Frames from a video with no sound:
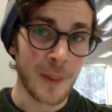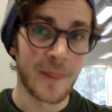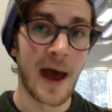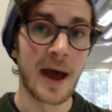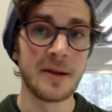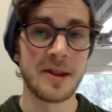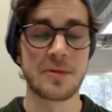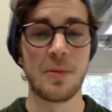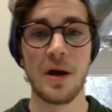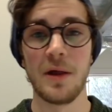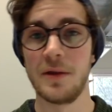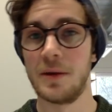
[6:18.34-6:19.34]
That is
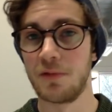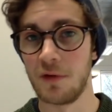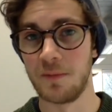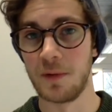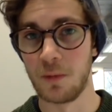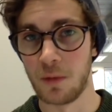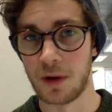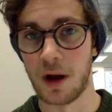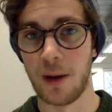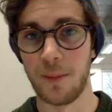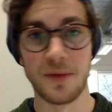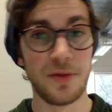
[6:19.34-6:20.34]
where the improvement will
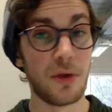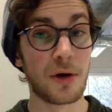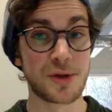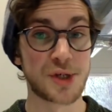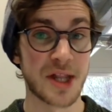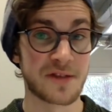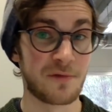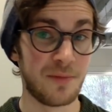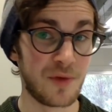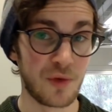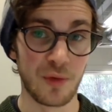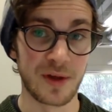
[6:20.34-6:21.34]
come, not just
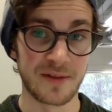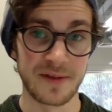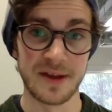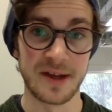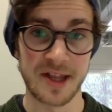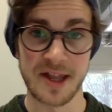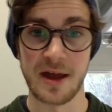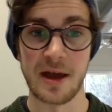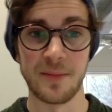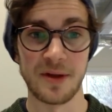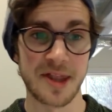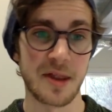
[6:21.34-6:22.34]
from doing the
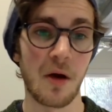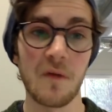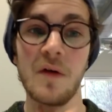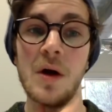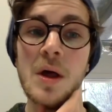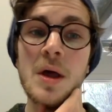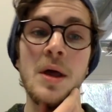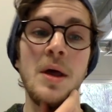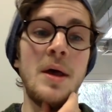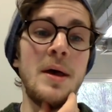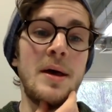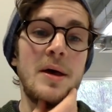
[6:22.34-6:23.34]
exam itself.
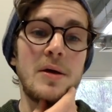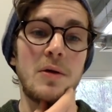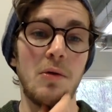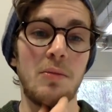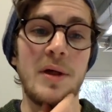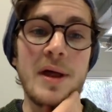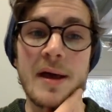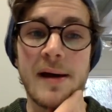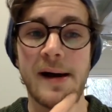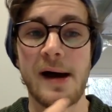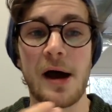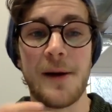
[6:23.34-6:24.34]
Cool.
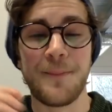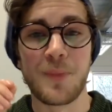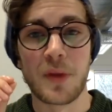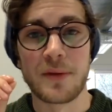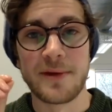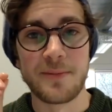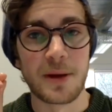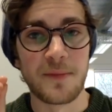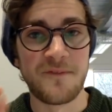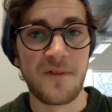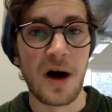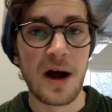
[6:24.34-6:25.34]
Tip
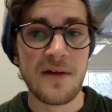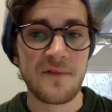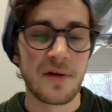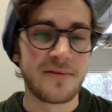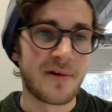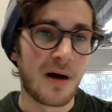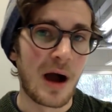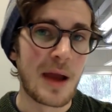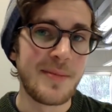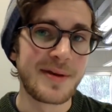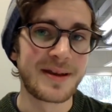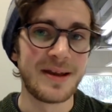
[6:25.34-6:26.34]
number 5,
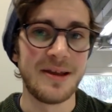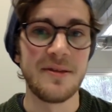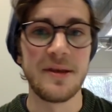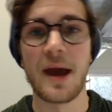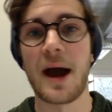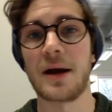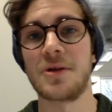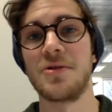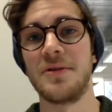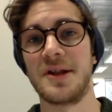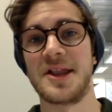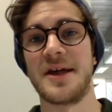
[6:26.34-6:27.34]
timing in the
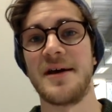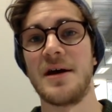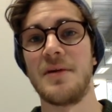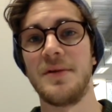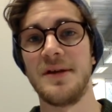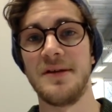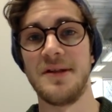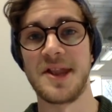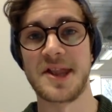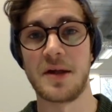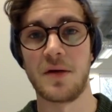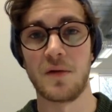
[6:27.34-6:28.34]
actual exam
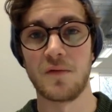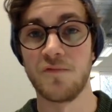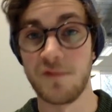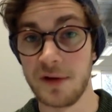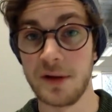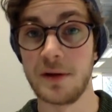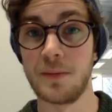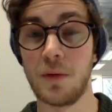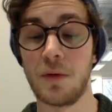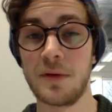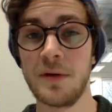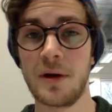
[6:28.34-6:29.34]
is really
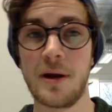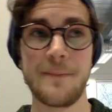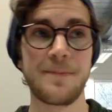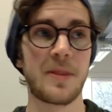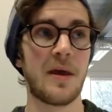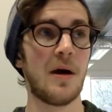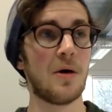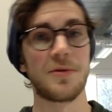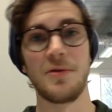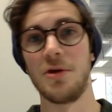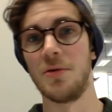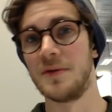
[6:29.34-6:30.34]
important. Health
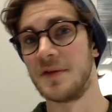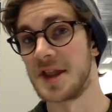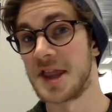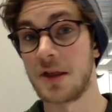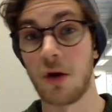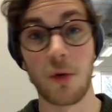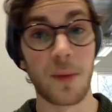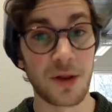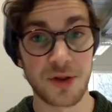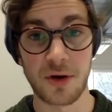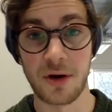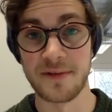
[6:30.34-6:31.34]
and Human, there's so
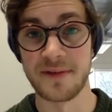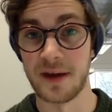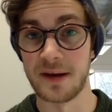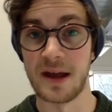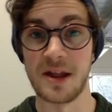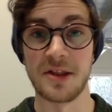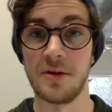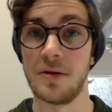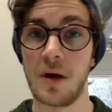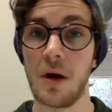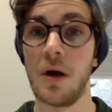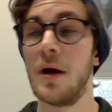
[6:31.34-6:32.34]
much content, as you
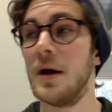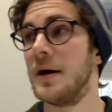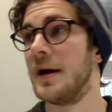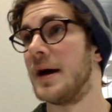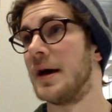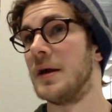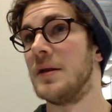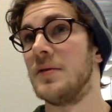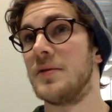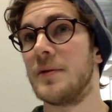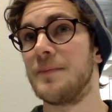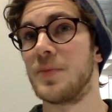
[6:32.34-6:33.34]
know, and